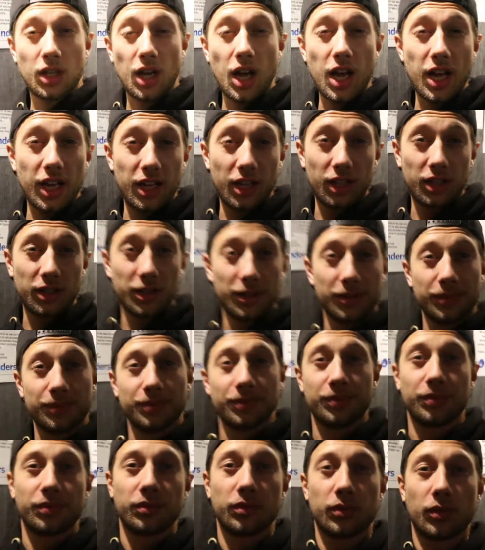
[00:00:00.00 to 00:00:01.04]
tired.
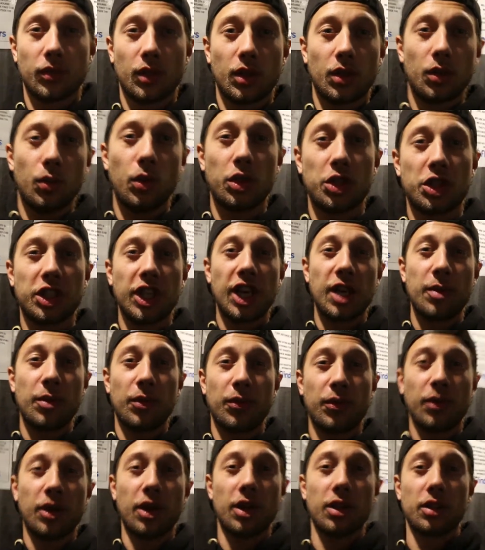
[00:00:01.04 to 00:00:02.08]
Watch Game
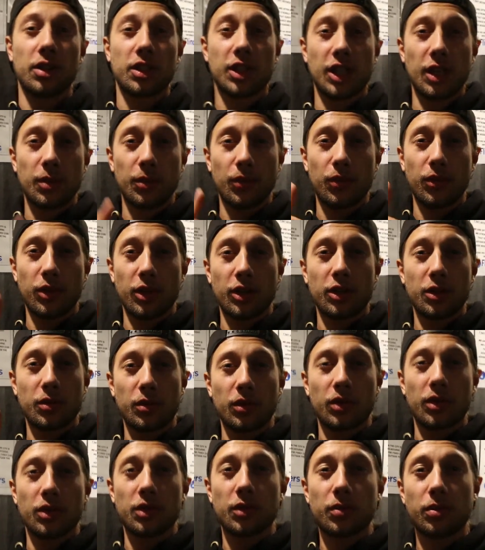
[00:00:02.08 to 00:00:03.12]
of Thrones. Game of Thrones
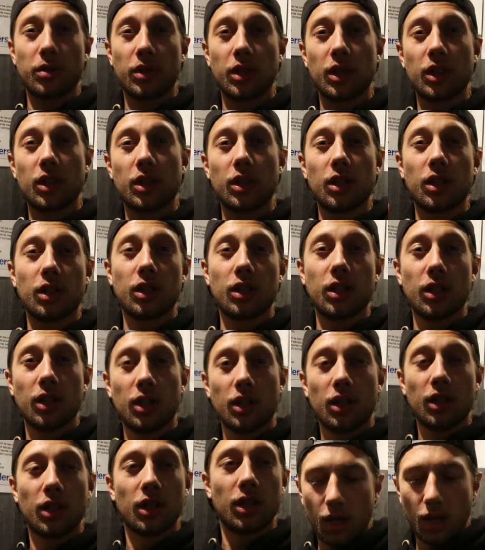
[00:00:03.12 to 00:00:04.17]
was pretty good.
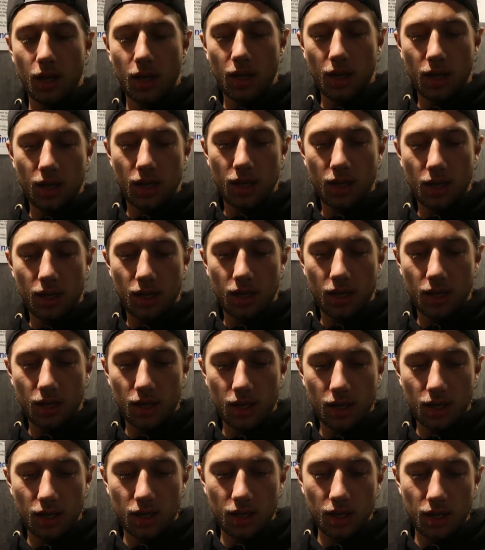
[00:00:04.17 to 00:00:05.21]

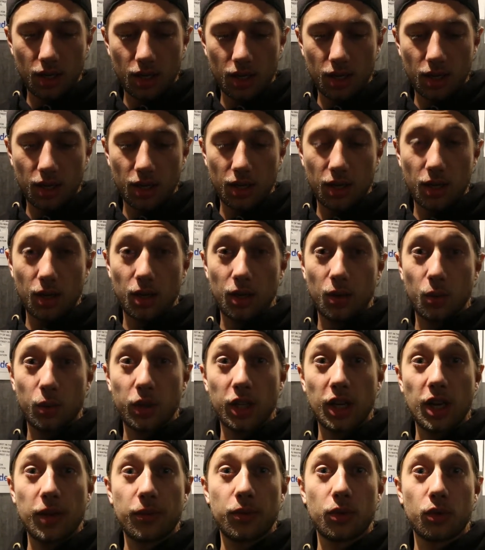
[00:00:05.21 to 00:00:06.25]
Uh,
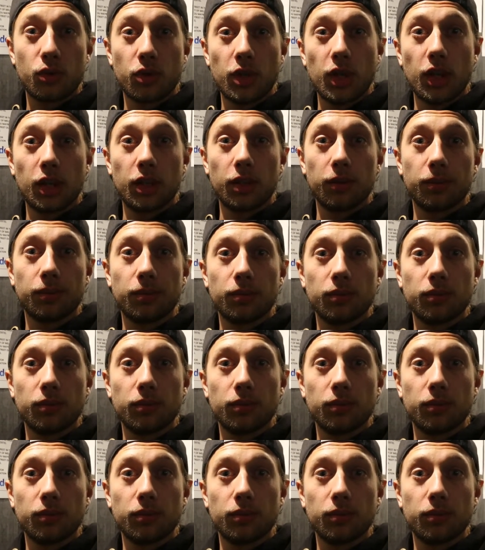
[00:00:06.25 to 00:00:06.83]
we're going for a drink.